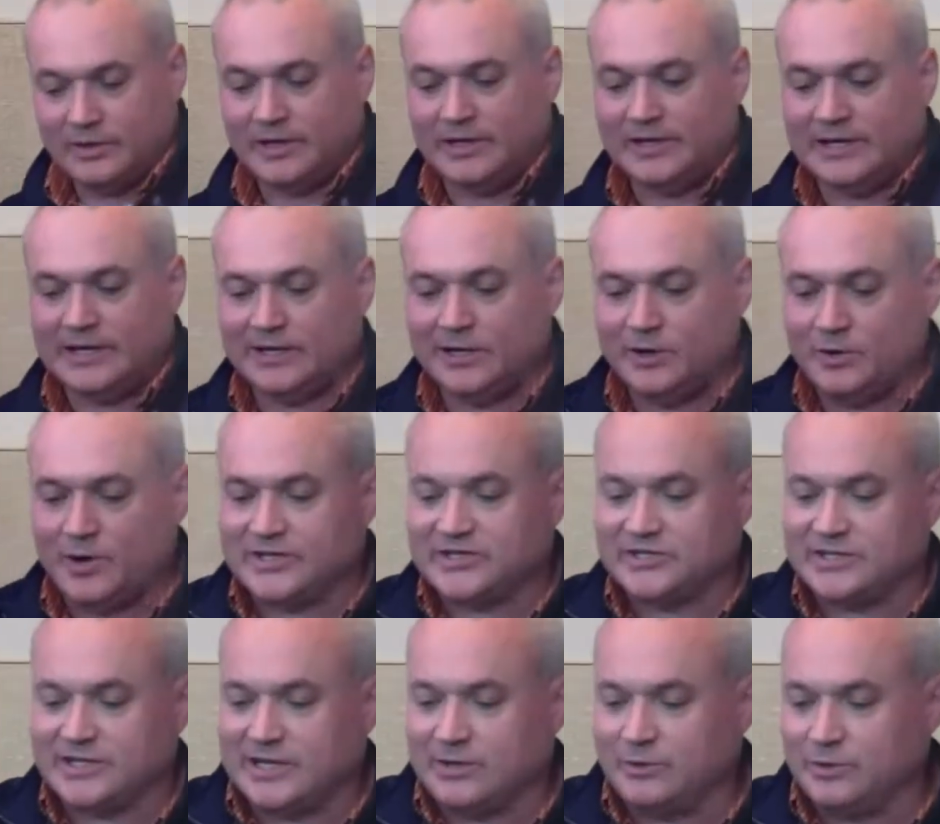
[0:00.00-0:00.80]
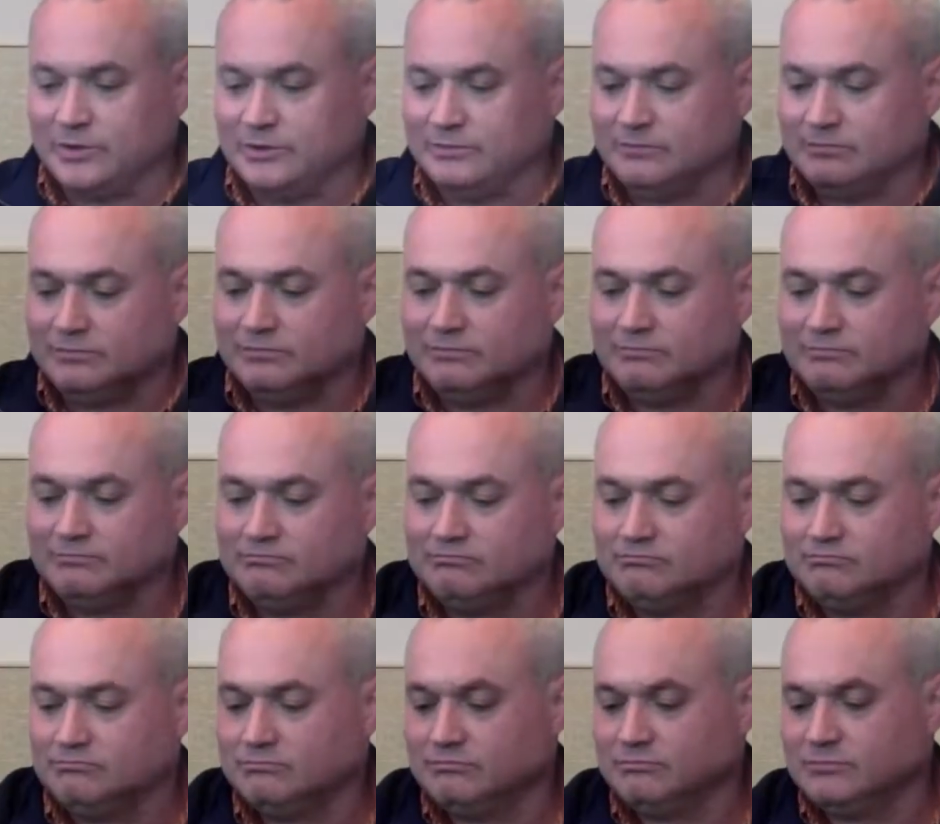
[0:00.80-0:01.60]
And I know I said I would
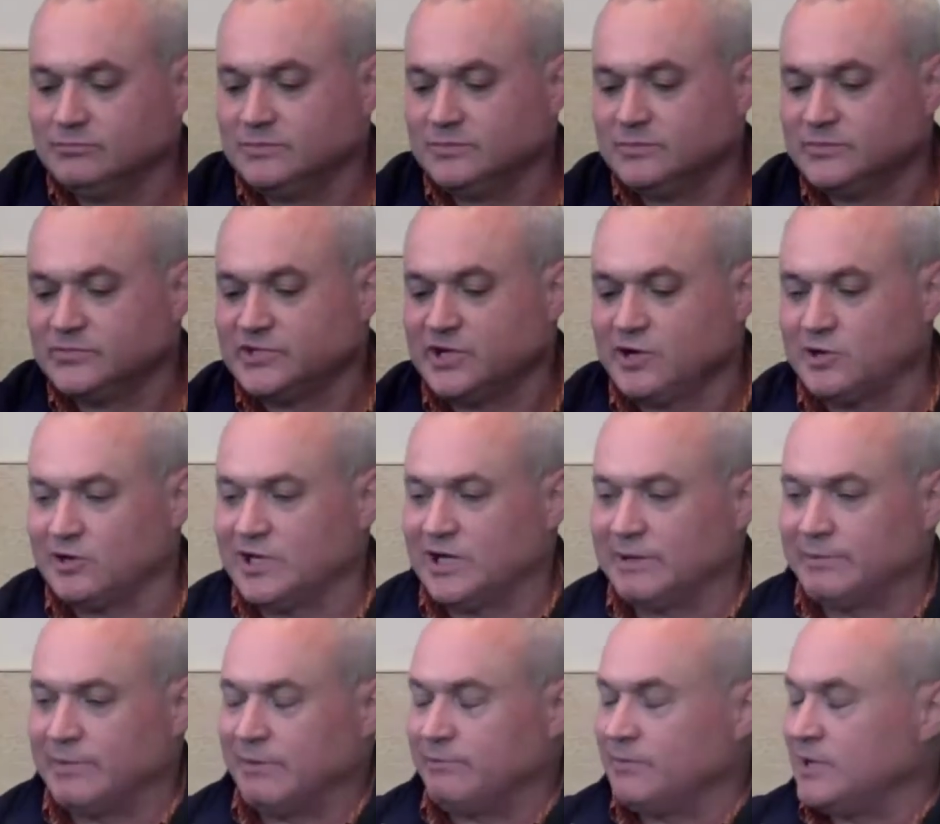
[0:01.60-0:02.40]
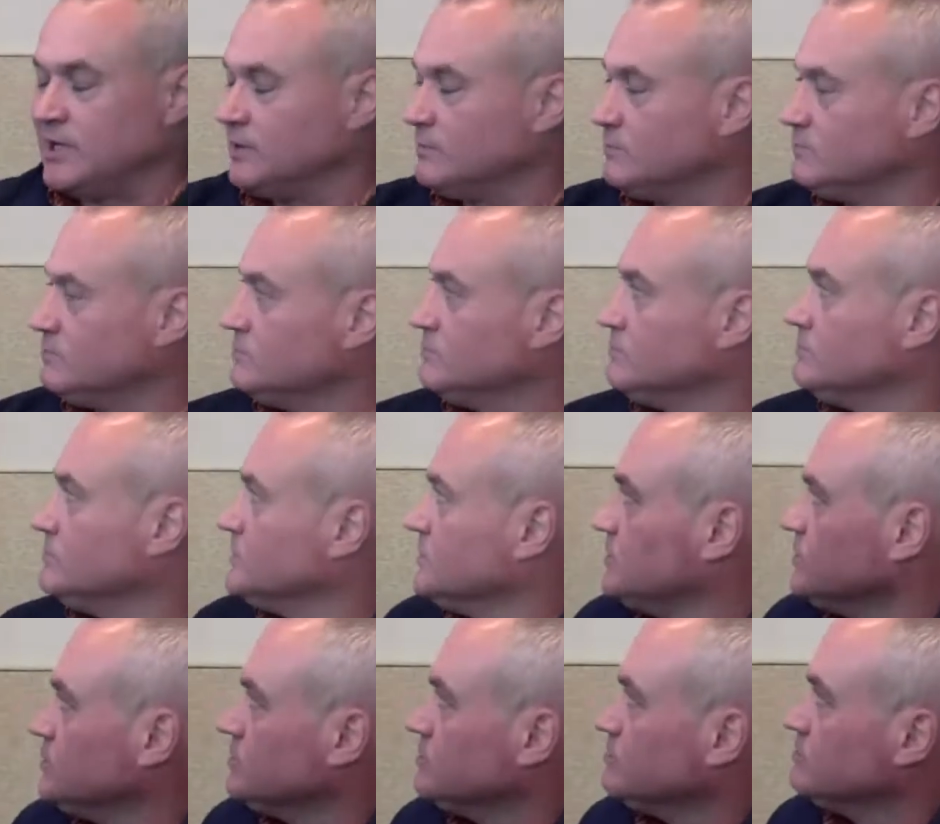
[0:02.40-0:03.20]
talk a lot about my
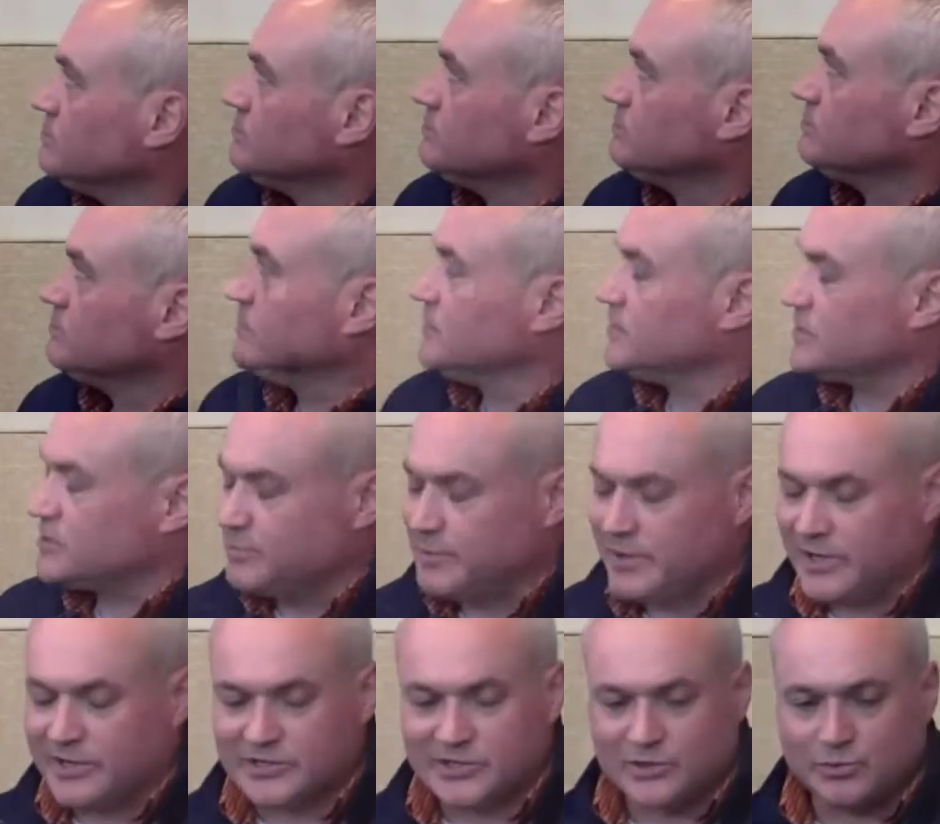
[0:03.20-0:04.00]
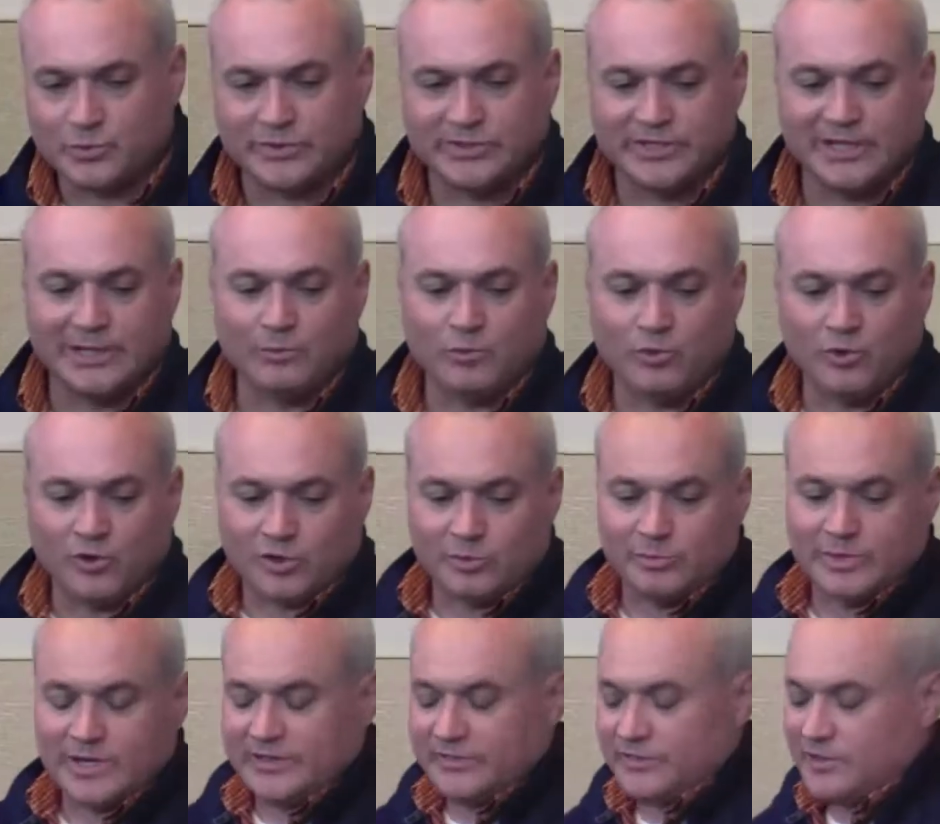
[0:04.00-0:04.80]
experiences with deep
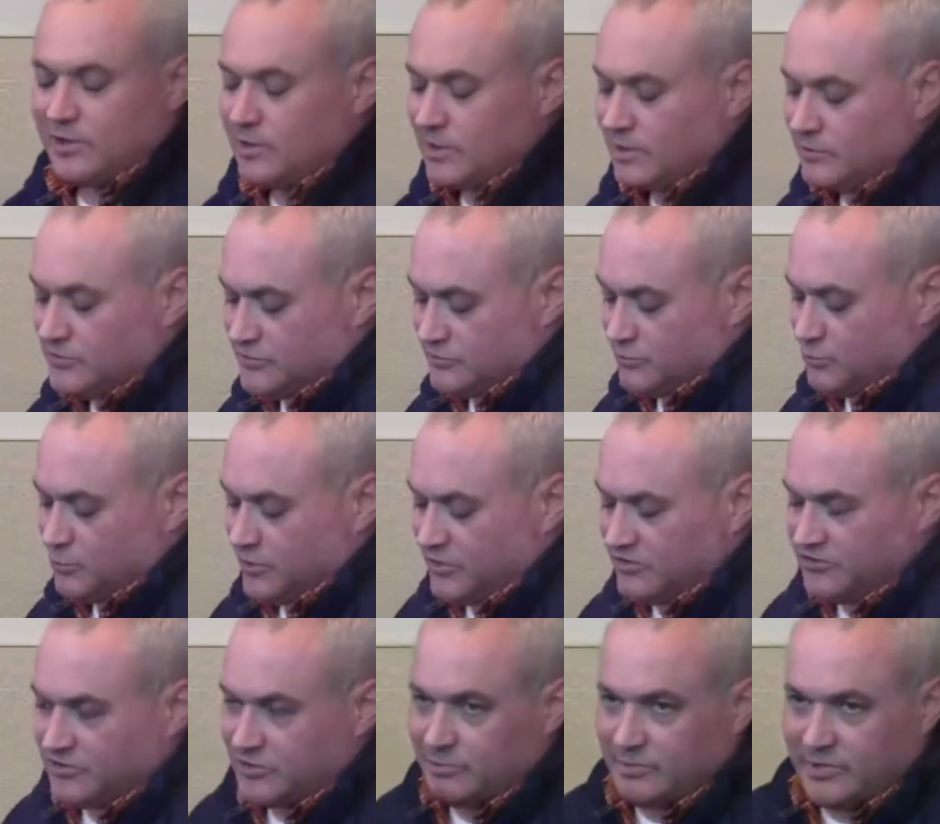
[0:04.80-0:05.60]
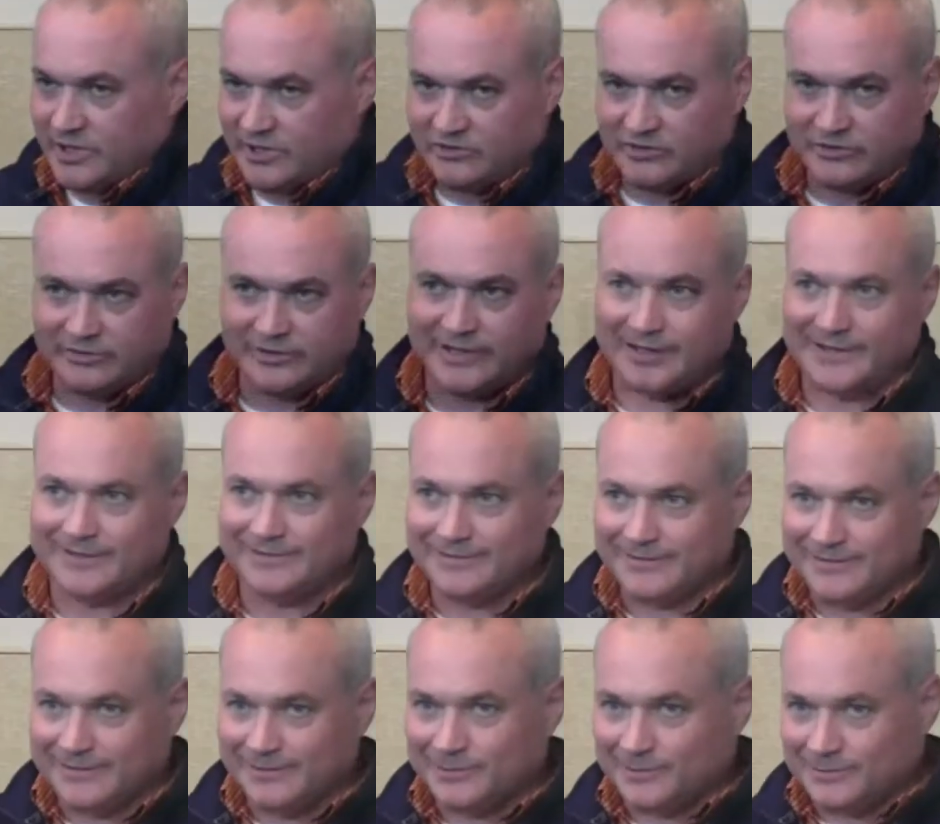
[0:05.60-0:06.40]
water, but I thought I really should mention
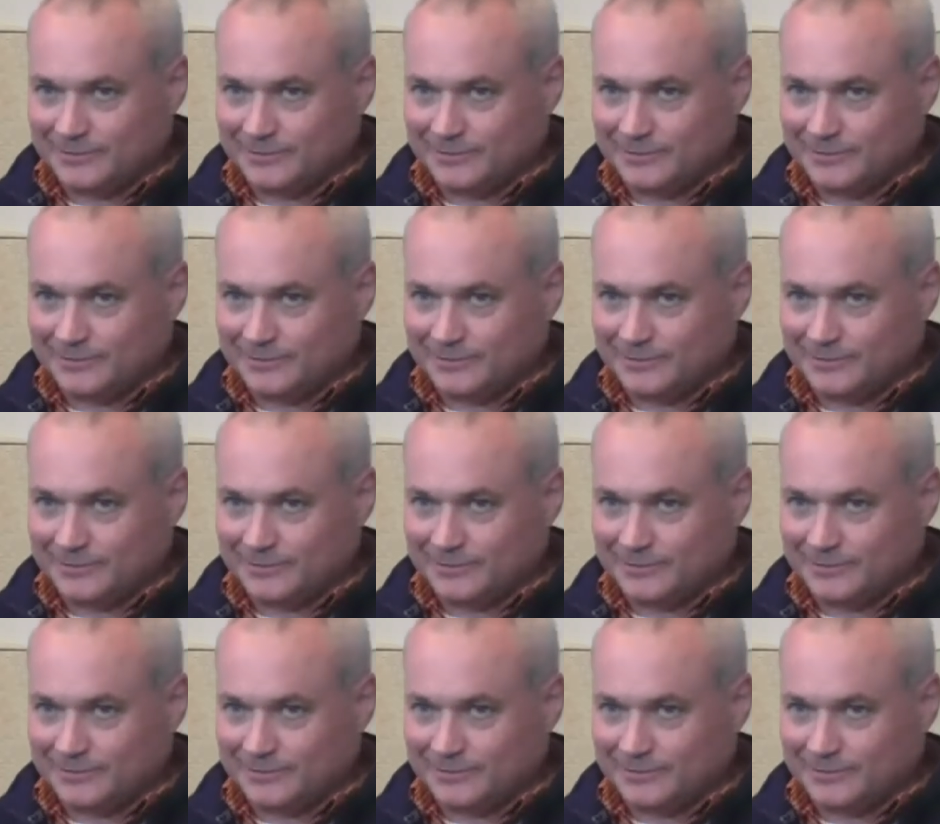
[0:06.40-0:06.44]
that,